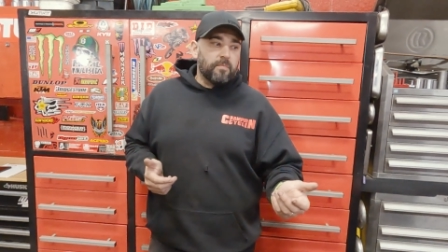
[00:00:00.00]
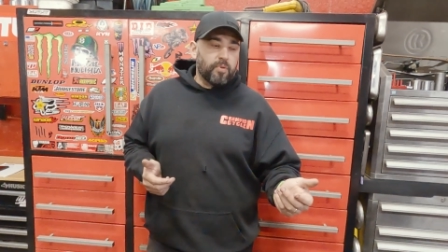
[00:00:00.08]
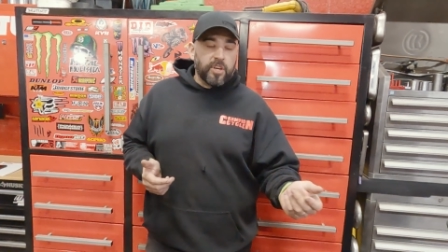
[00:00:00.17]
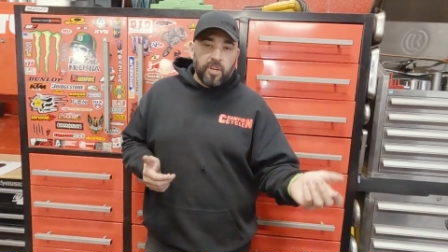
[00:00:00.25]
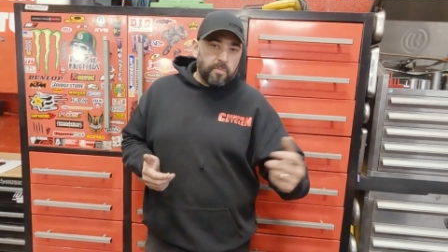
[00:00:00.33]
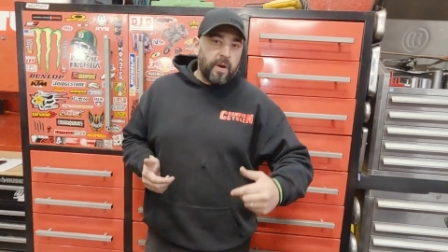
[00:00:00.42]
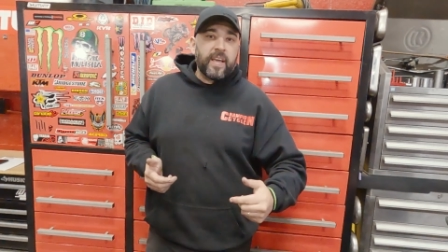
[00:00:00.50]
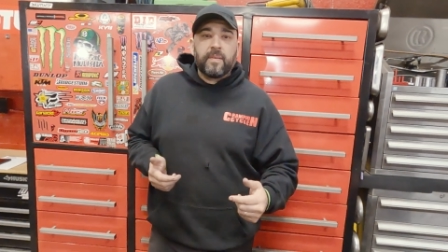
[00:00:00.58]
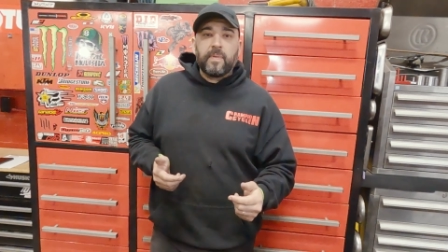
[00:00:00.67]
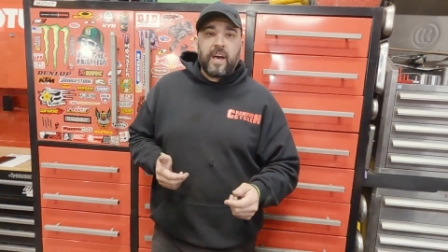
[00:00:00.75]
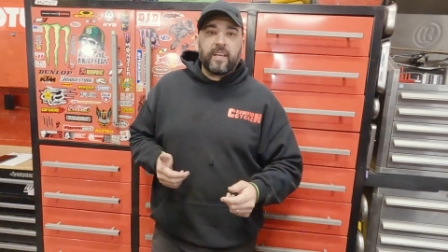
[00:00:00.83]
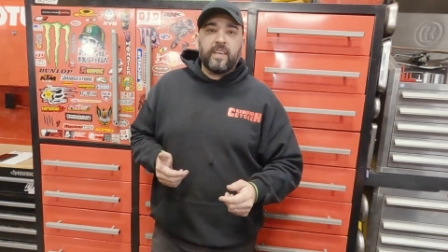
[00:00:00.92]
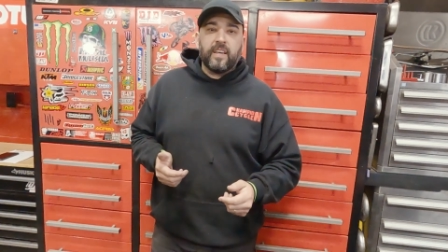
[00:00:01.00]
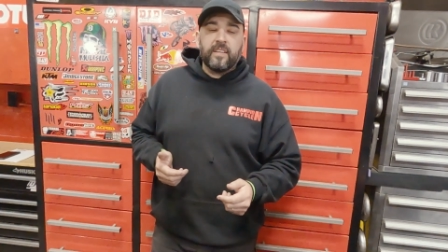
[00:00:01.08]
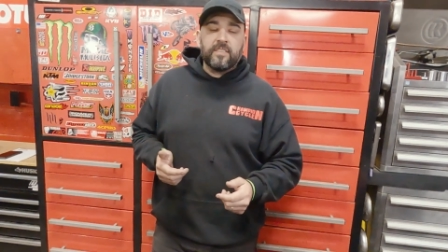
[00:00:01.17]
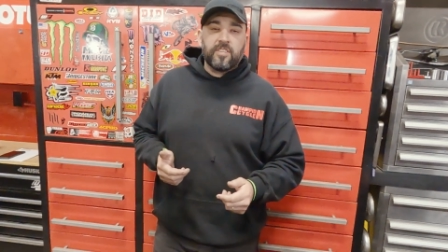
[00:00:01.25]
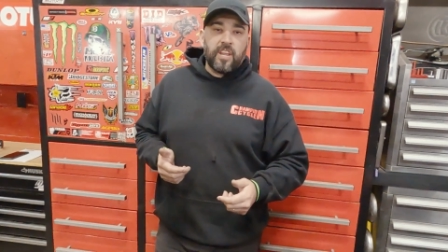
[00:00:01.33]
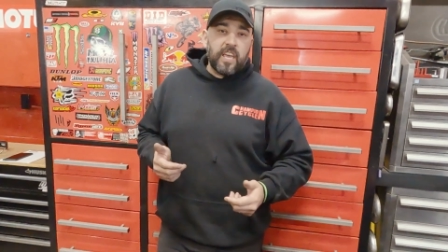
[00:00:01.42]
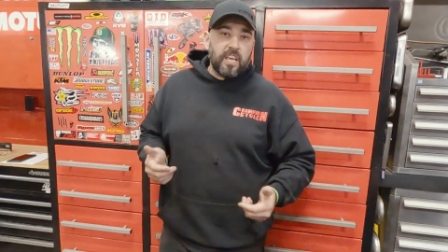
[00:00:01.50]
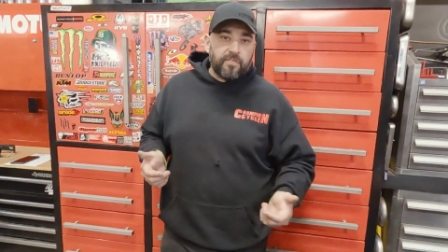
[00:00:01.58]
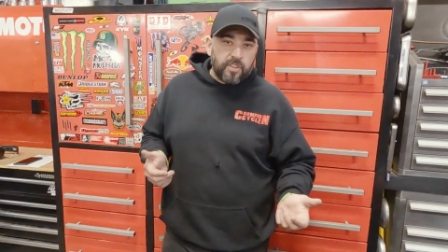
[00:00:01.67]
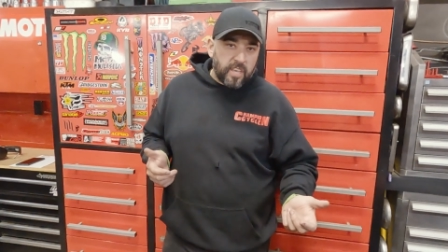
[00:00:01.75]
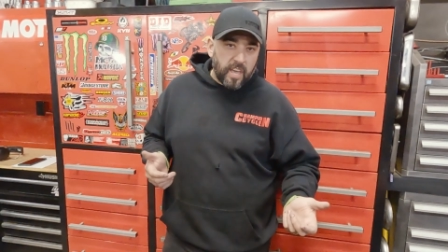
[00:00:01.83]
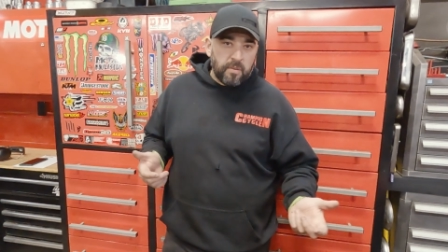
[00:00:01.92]
bring your bike back in today if
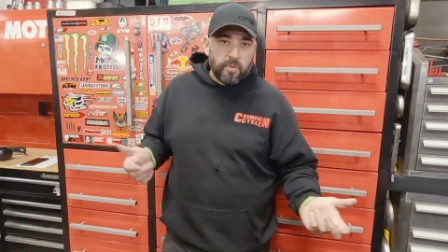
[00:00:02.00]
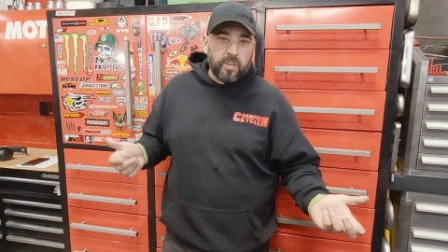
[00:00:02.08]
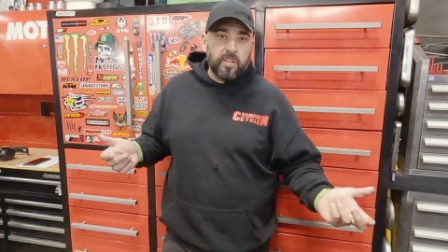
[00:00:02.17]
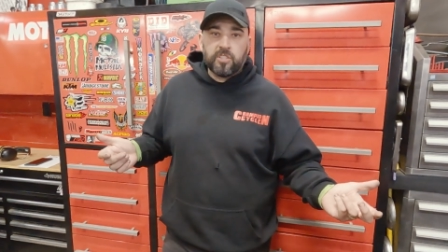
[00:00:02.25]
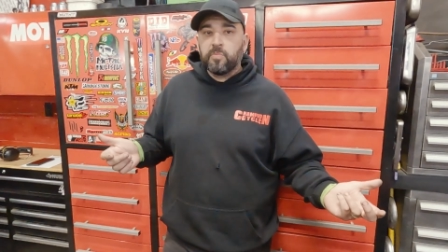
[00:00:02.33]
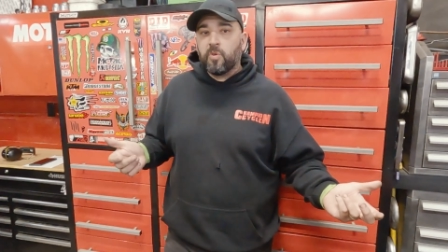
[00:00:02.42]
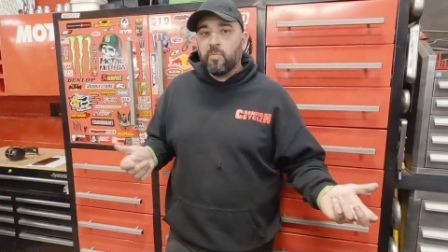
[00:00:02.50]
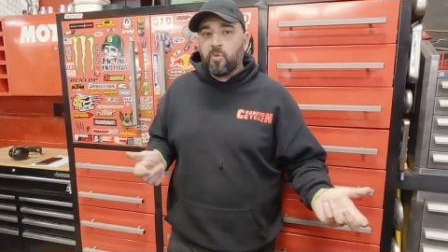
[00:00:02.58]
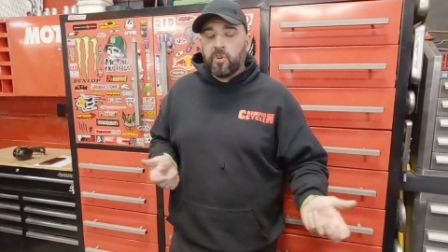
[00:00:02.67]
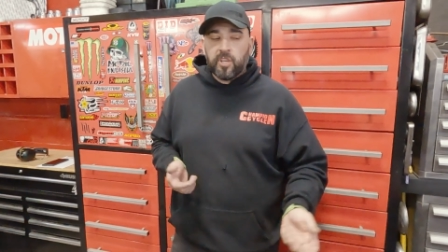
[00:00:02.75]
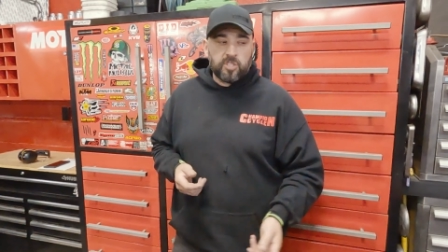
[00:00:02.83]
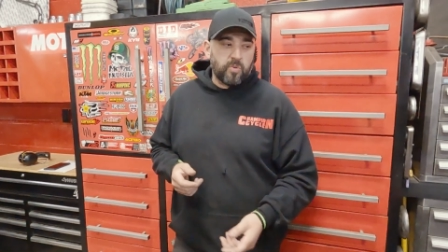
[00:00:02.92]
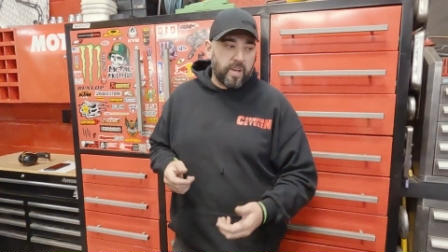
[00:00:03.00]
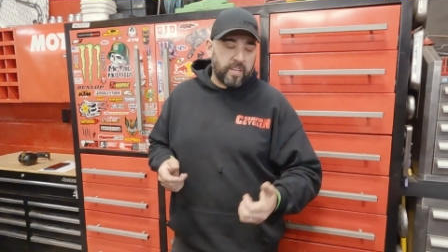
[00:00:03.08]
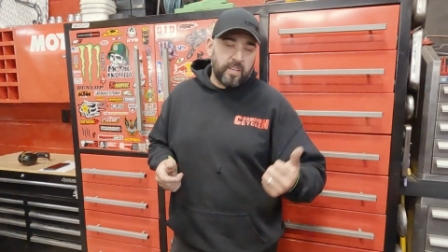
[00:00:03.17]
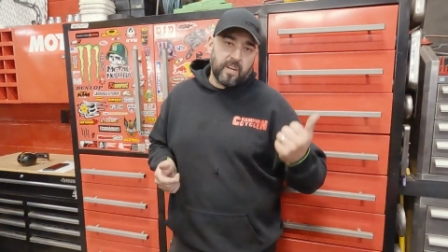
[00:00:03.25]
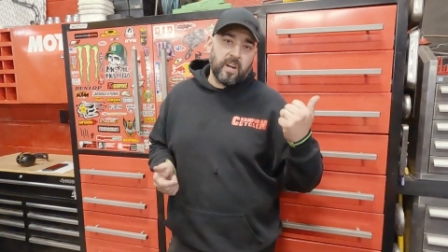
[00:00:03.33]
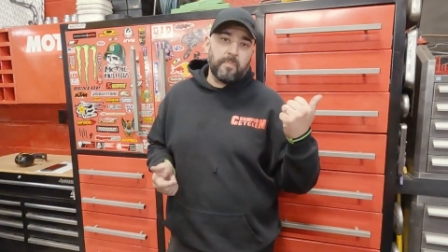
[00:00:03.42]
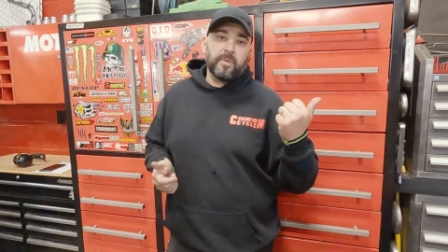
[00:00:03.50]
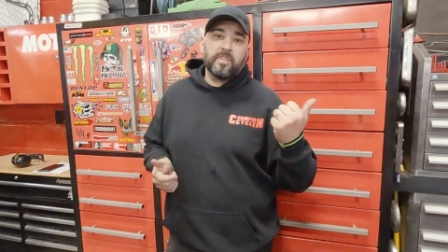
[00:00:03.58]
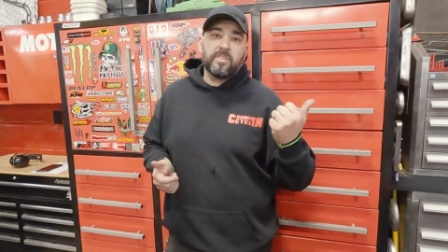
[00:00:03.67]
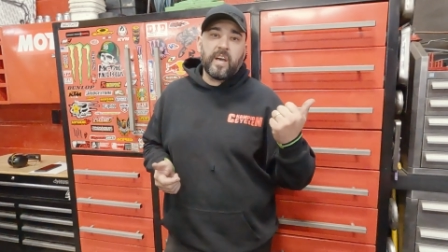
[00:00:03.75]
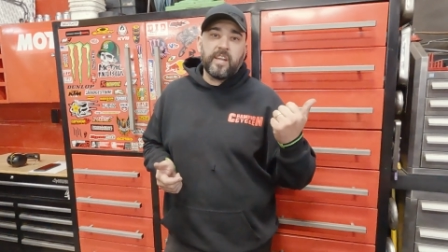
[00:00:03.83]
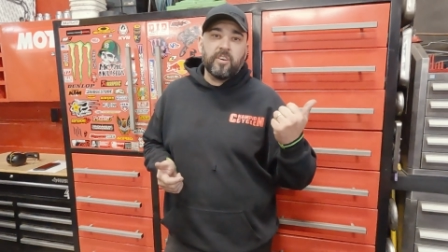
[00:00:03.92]
you can, bring it in tomorrow morning so I can get it up on
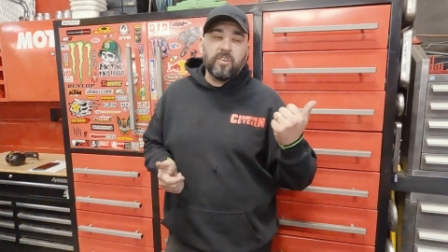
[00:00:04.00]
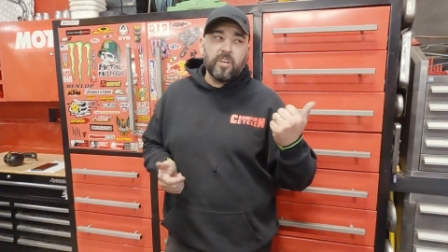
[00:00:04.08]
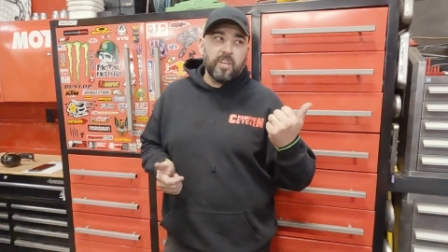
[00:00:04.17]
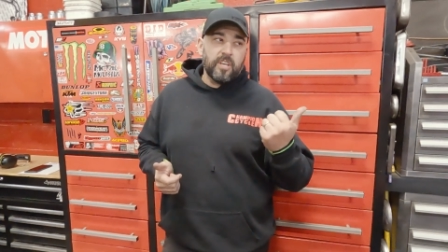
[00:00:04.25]
the dyno.